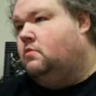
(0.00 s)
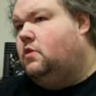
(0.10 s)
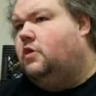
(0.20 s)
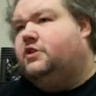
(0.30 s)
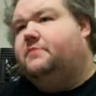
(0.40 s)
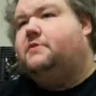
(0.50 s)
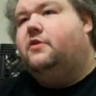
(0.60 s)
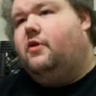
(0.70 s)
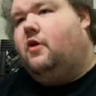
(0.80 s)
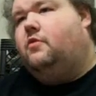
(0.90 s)
No, ships are
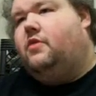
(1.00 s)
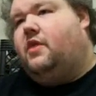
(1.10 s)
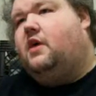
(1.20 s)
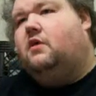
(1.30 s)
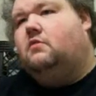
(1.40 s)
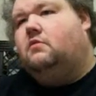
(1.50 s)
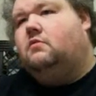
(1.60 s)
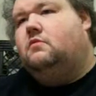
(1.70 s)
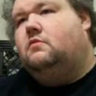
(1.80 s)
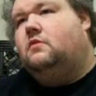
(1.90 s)
their own thing.
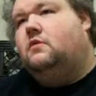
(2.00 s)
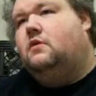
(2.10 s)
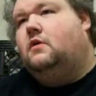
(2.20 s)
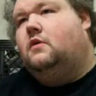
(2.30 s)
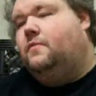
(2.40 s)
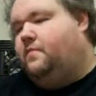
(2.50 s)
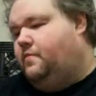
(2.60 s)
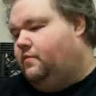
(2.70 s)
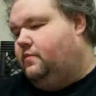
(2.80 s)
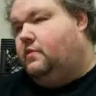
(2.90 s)
I thought vehicles
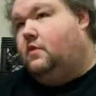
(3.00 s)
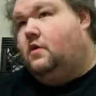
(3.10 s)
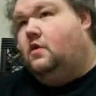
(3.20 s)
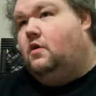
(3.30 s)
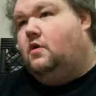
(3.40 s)
and ships were.